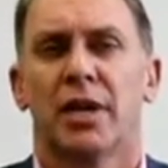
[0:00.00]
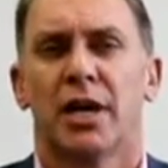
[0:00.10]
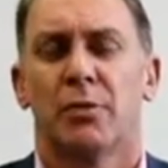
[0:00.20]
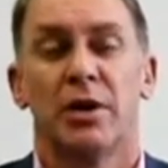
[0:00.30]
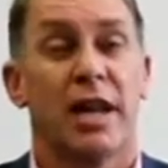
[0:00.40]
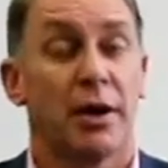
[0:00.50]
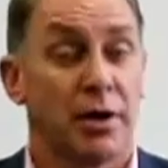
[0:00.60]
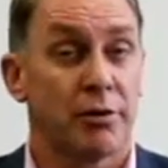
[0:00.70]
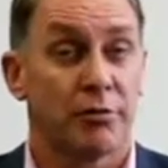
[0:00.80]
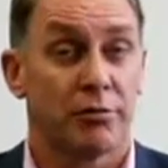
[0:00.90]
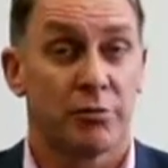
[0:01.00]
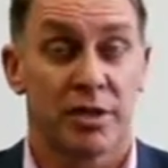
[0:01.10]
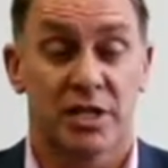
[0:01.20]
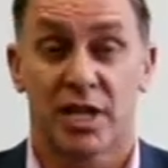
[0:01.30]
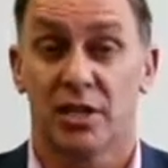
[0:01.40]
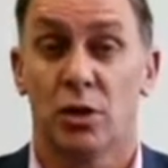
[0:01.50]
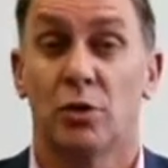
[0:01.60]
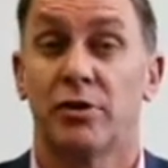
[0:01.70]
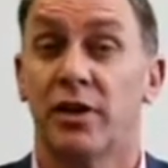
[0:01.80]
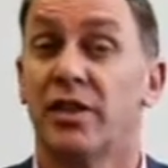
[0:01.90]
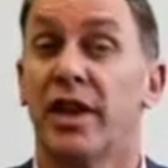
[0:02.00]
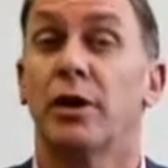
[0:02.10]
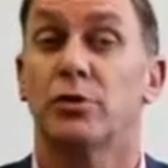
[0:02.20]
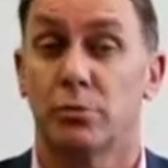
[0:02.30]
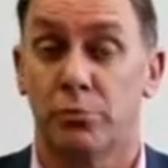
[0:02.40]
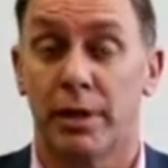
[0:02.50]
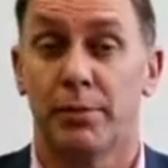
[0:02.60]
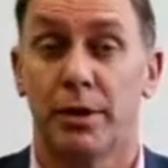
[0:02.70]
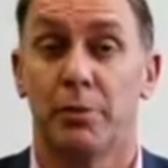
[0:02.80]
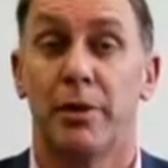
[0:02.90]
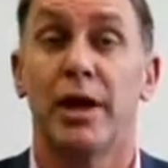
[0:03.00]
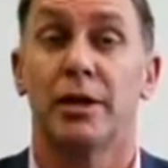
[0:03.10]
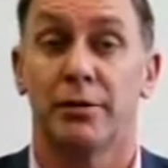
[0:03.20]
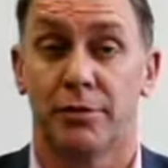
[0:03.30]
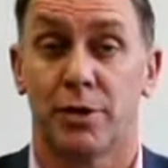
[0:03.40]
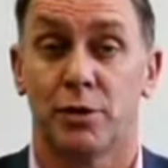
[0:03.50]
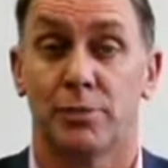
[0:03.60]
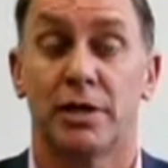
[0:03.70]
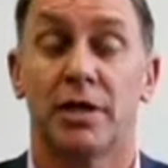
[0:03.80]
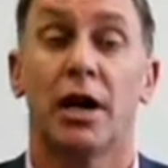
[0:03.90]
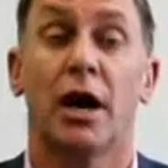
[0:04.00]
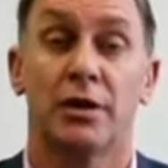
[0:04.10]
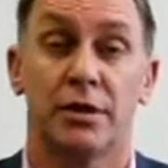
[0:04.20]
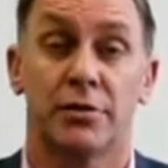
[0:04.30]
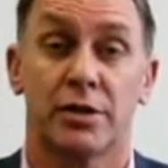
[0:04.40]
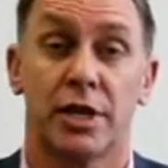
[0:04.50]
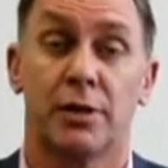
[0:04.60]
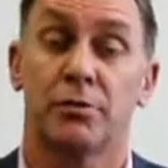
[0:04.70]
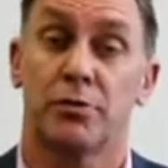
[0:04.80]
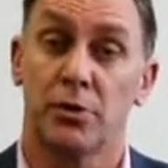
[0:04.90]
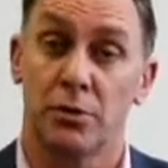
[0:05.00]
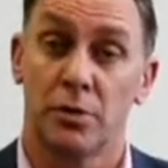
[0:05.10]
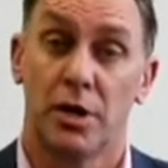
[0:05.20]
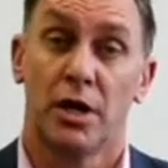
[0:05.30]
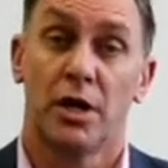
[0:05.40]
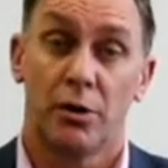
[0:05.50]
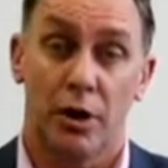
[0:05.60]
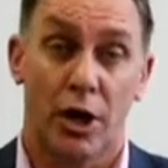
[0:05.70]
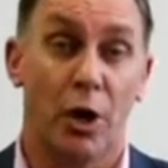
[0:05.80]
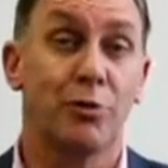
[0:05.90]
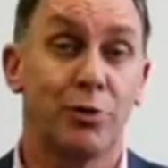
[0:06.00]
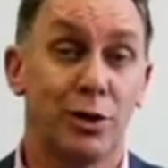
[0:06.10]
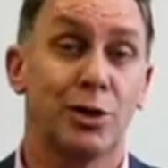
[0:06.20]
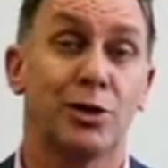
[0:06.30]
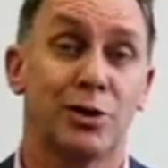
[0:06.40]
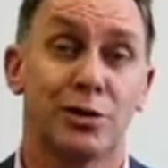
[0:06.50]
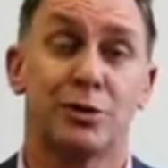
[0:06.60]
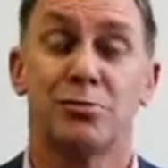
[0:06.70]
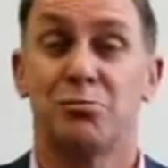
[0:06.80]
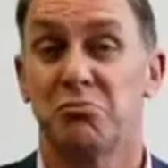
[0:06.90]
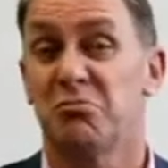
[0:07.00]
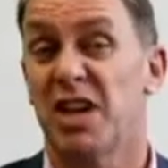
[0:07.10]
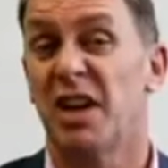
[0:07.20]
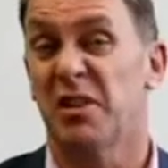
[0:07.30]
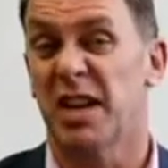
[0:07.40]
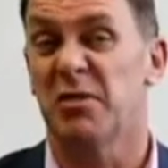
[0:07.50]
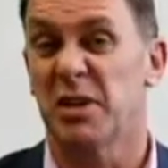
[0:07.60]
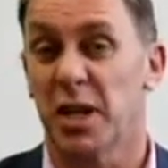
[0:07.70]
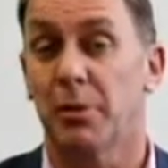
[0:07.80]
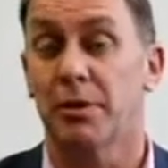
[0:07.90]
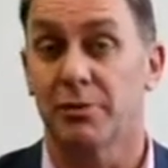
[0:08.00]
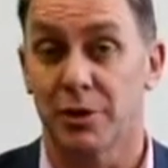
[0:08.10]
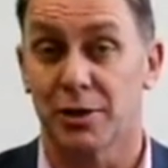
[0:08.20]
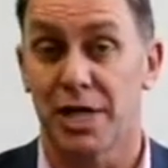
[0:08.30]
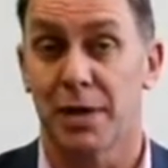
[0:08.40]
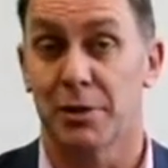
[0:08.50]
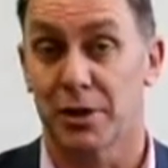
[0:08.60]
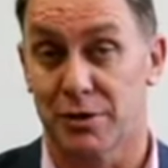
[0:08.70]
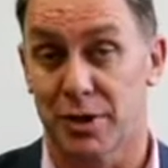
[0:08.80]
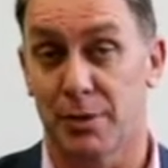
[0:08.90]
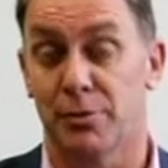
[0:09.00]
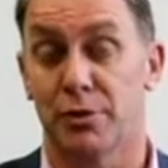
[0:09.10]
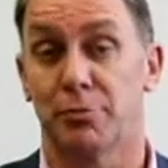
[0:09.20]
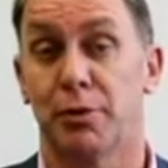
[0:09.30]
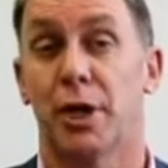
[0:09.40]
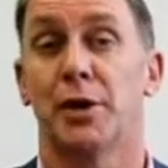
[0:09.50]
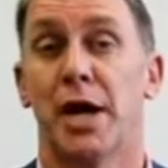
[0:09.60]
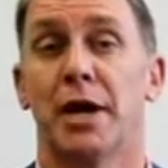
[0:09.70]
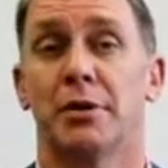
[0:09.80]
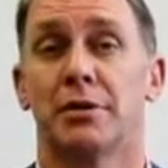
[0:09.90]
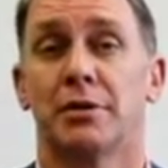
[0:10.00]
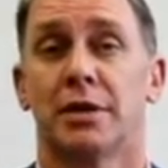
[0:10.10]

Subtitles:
We now have assessed over 1,000 people, and many of those have been kind enough to come through over the years, generally every couple of years now, because the numbers have blown out.